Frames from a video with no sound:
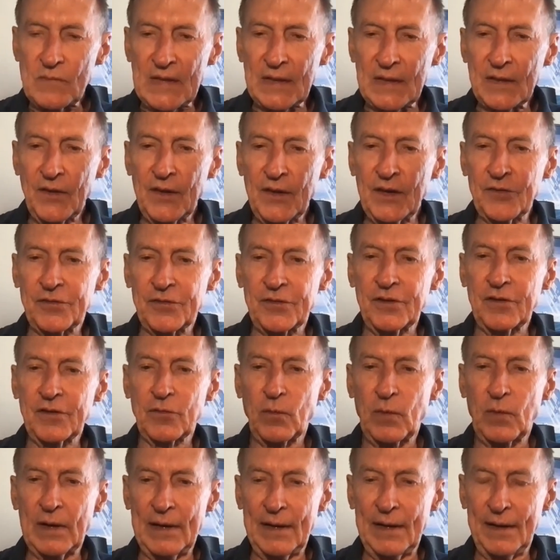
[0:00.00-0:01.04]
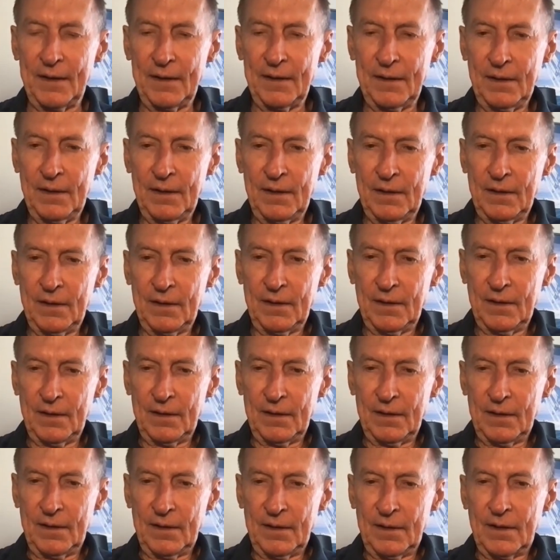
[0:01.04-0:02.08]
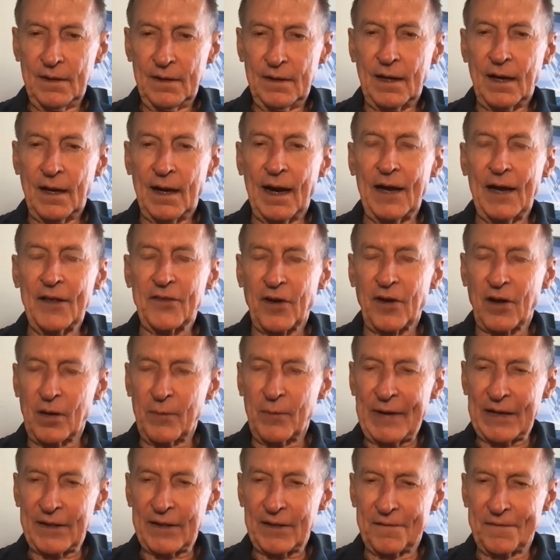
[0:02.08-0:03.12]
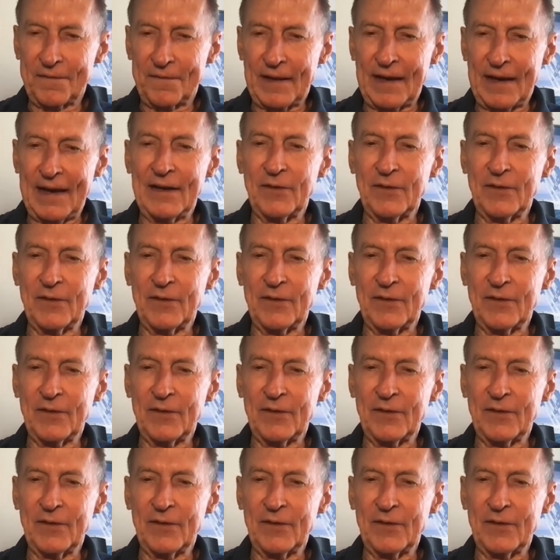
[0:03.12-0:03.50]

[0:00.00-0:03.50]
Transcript: this is what I thought about the flight.